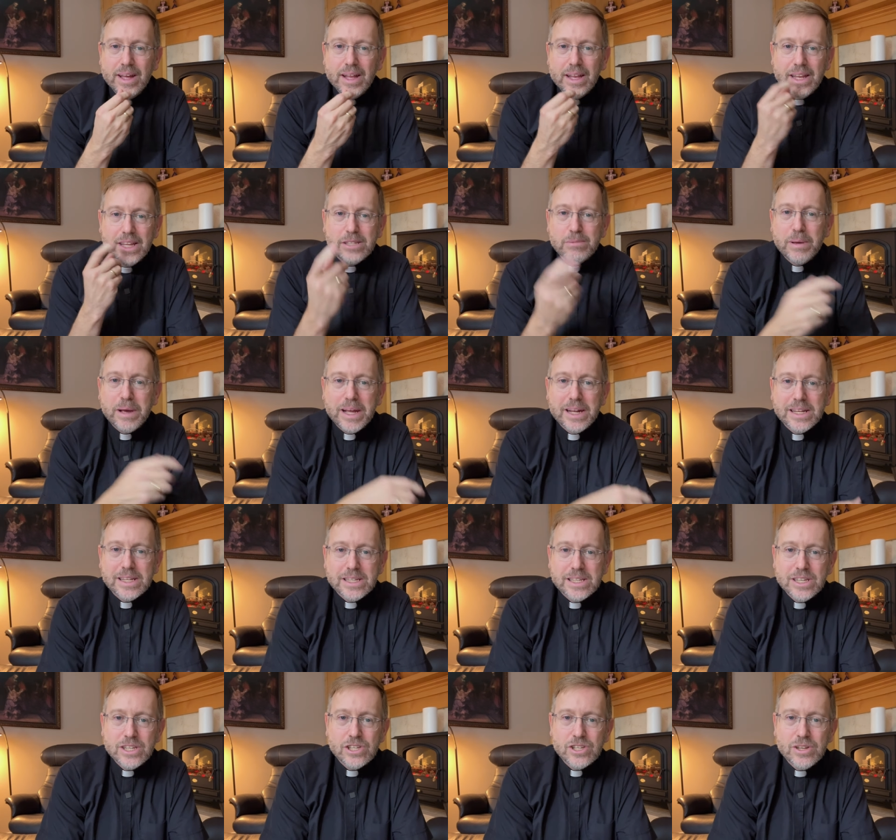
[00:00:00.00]
Let's make a
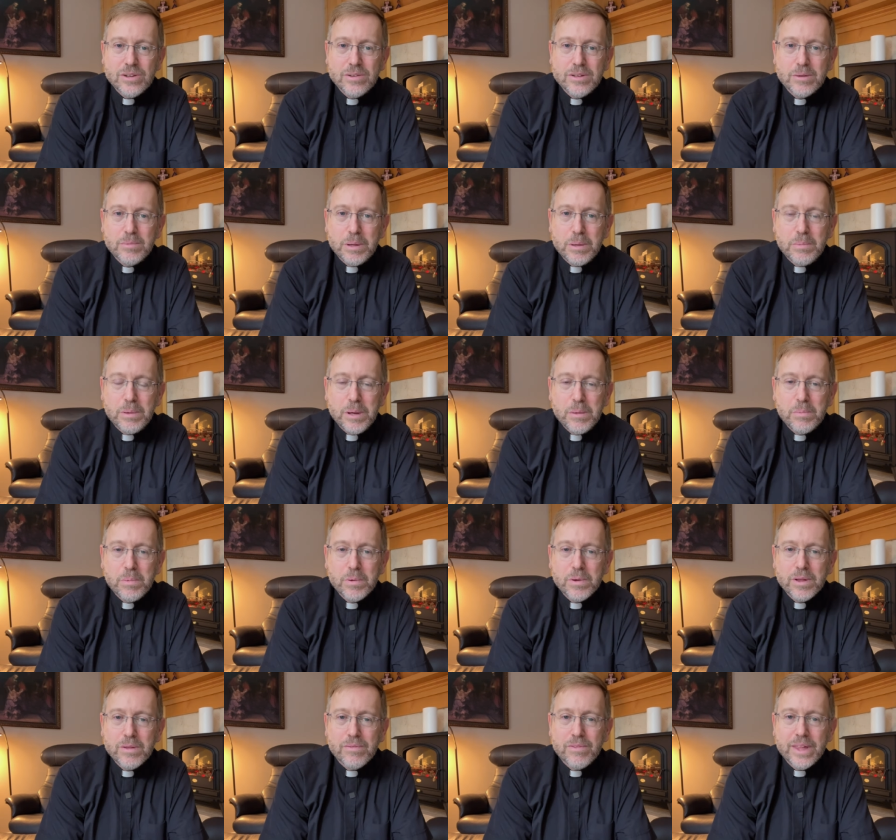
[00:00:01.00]
decision to be
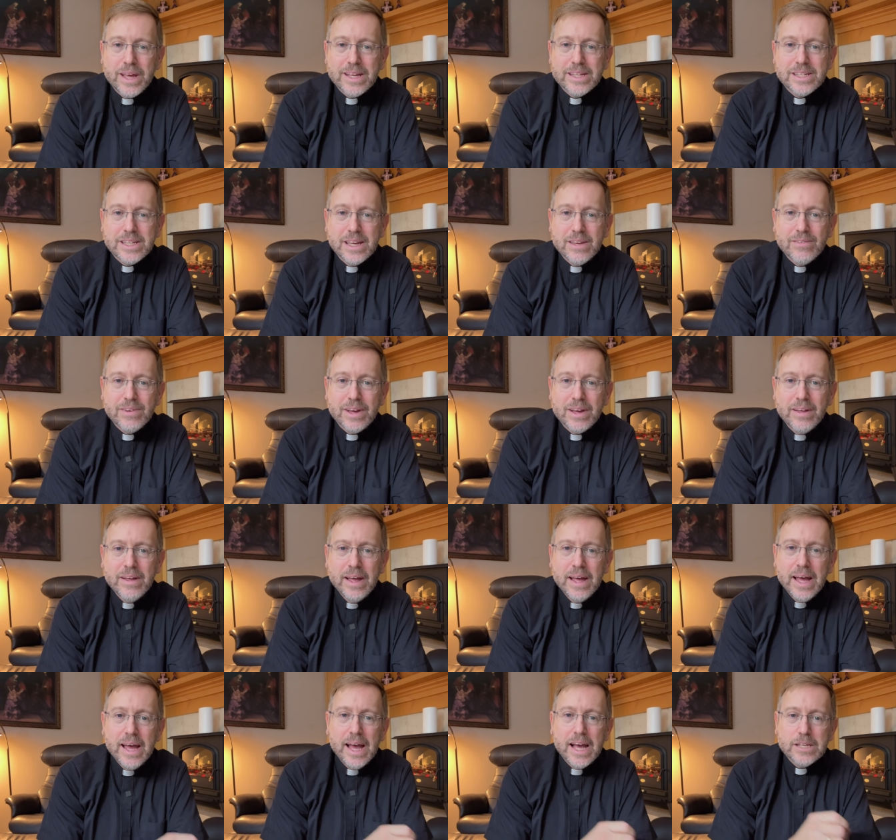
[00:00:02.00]
people of Thanksgiving,
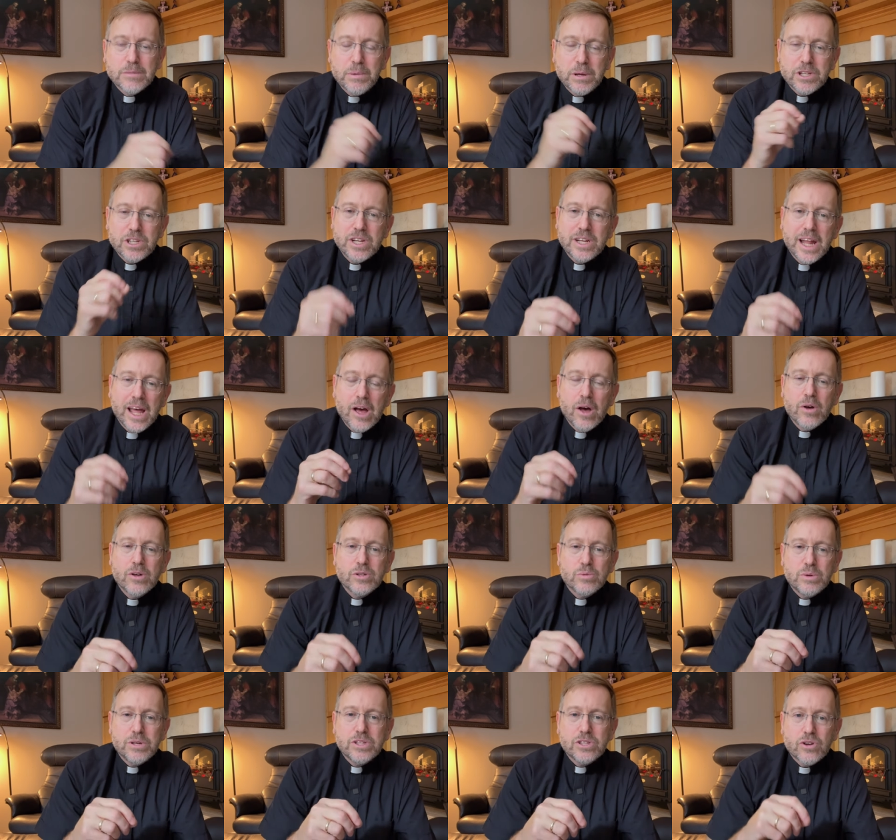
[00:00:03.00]
especially now
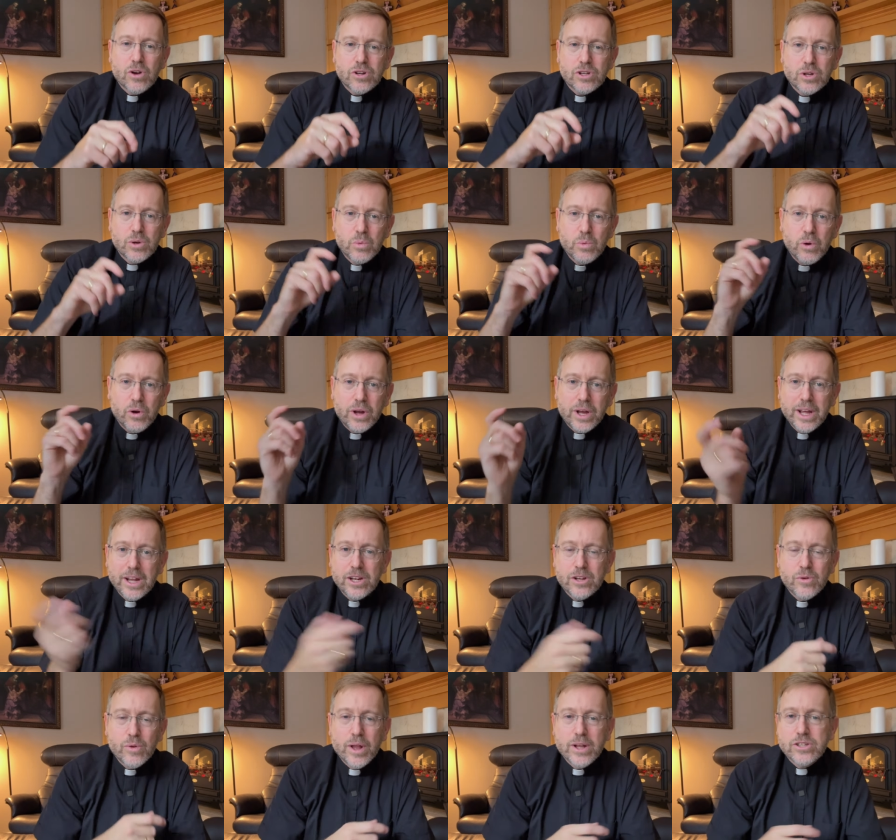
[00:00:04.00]
as we start to work
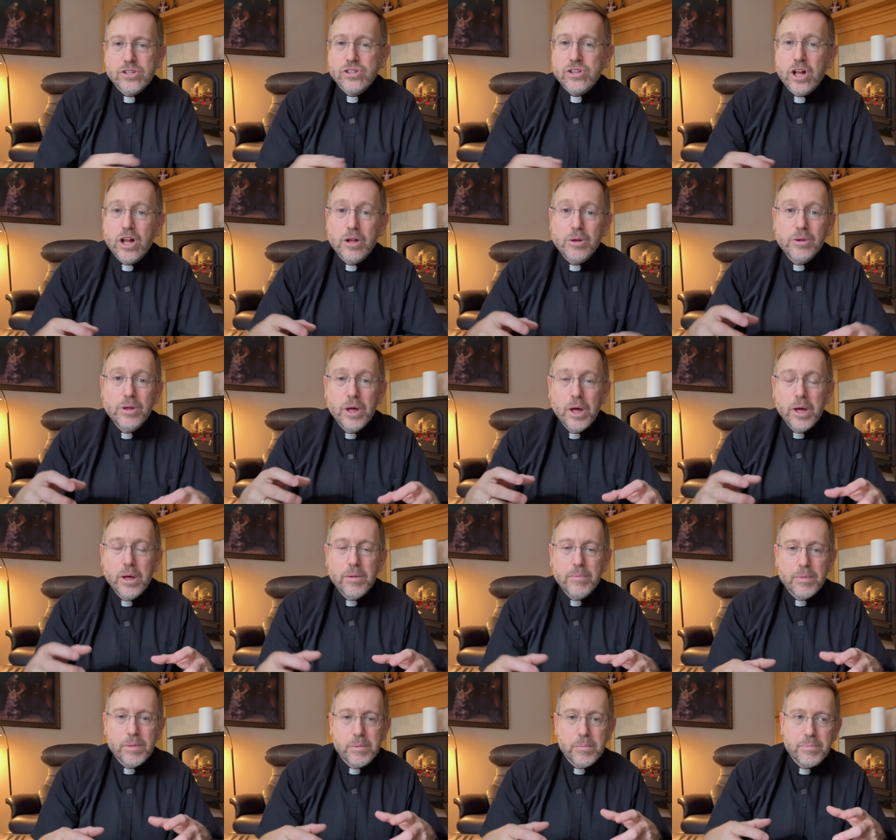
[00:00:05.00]
into what I just called
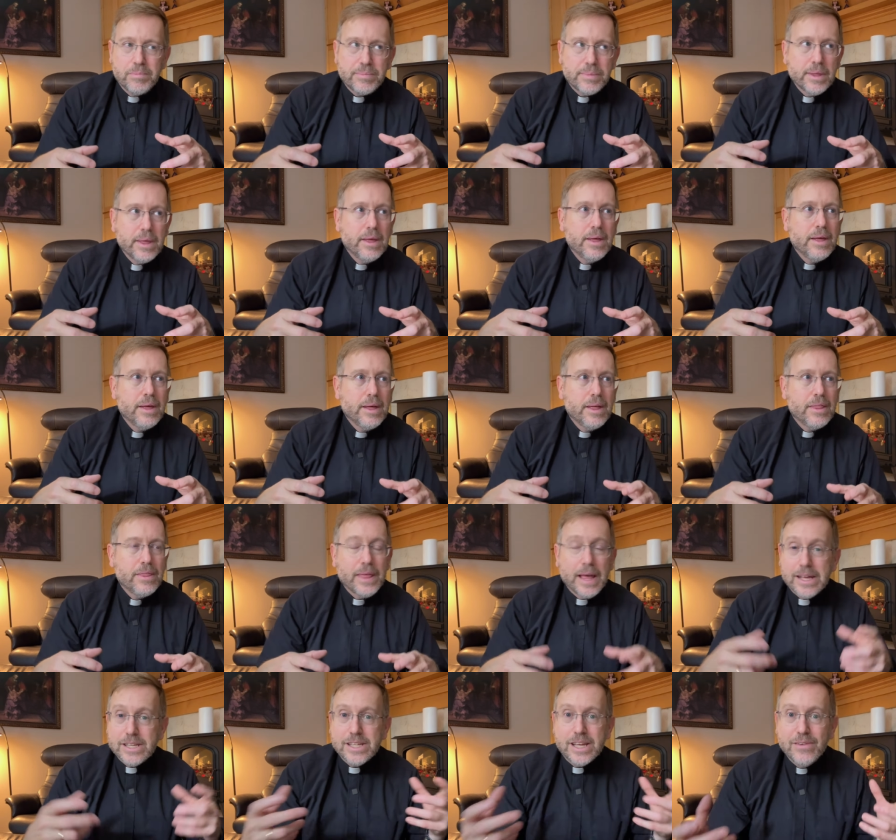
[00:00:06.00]

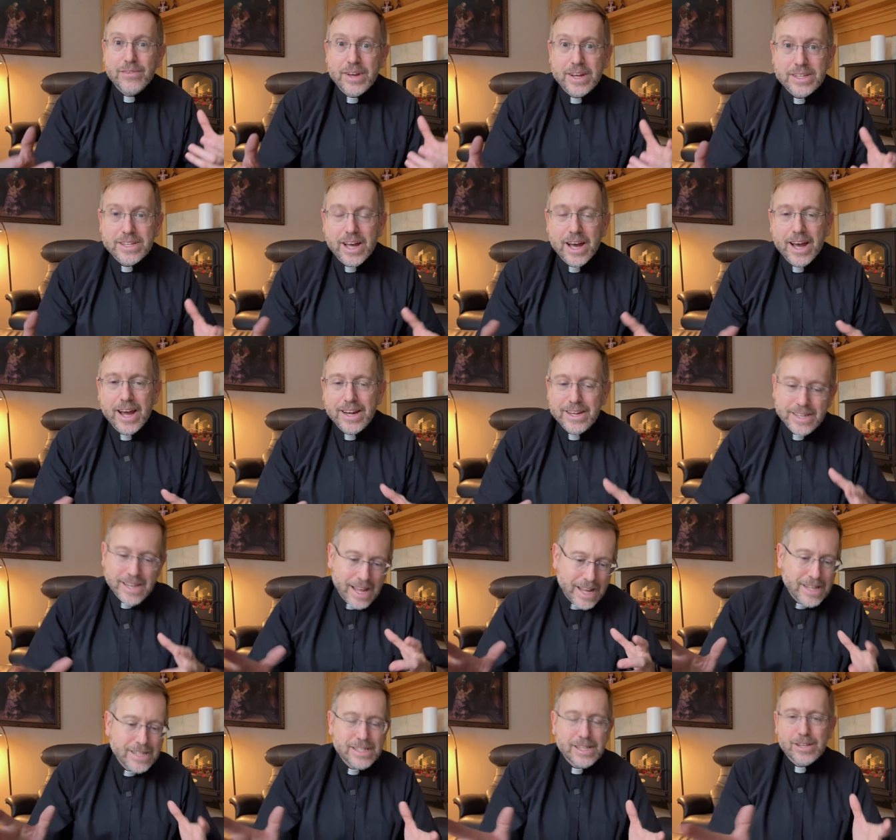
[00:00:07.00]
Thanksgiving tide,
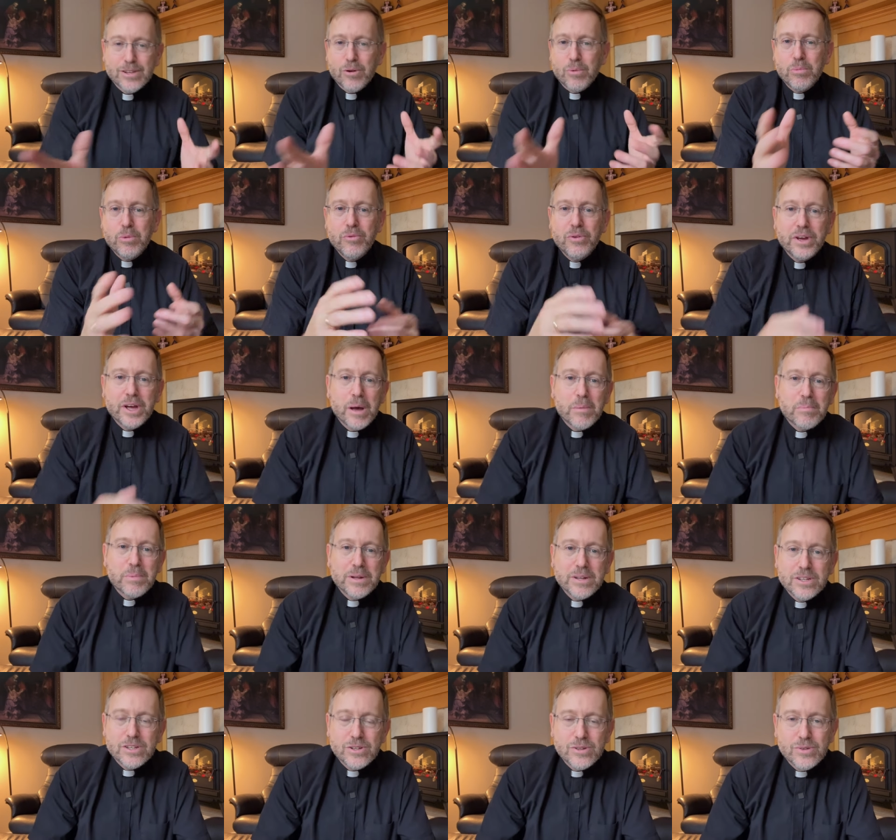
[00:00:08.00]
days that are moving up
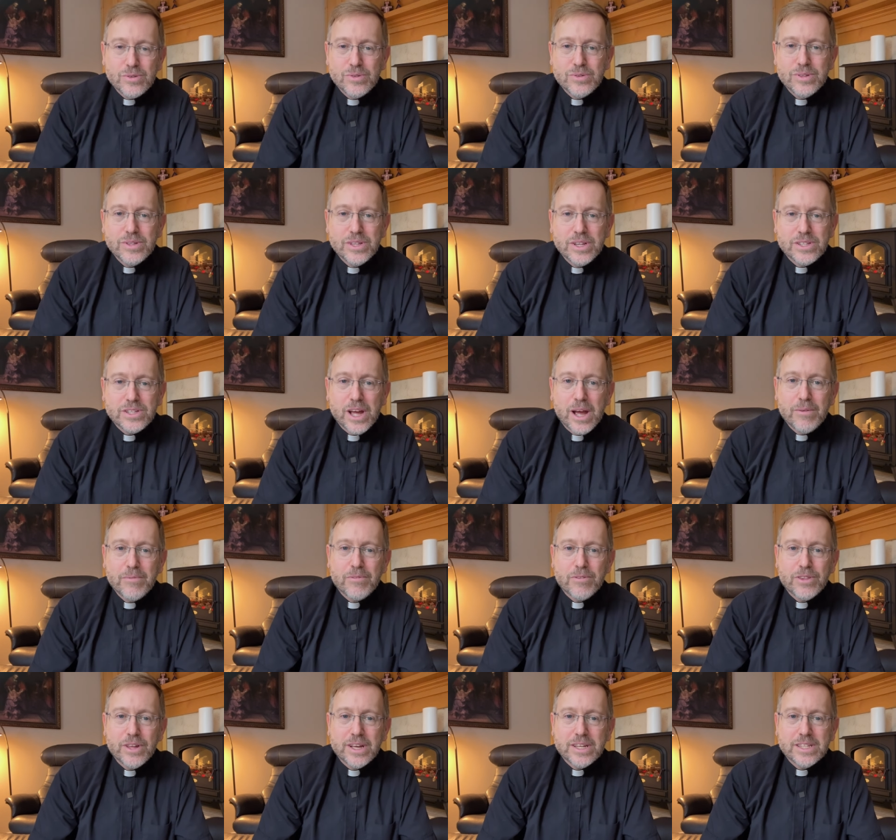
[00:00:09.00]
into the time
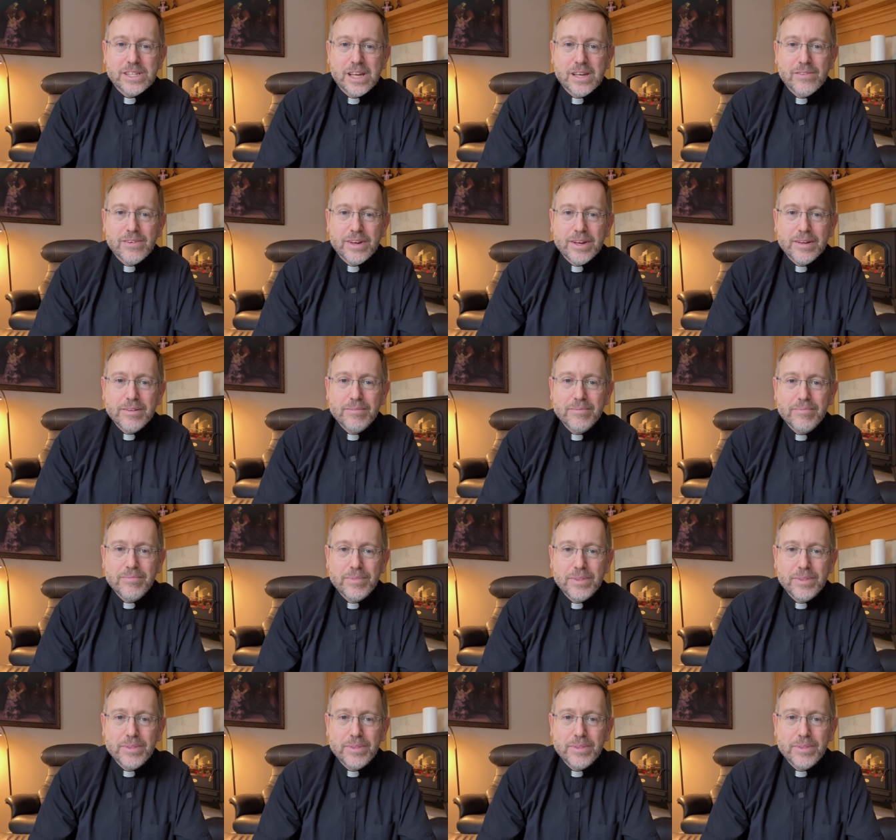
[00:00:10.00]
for Thanksgiving.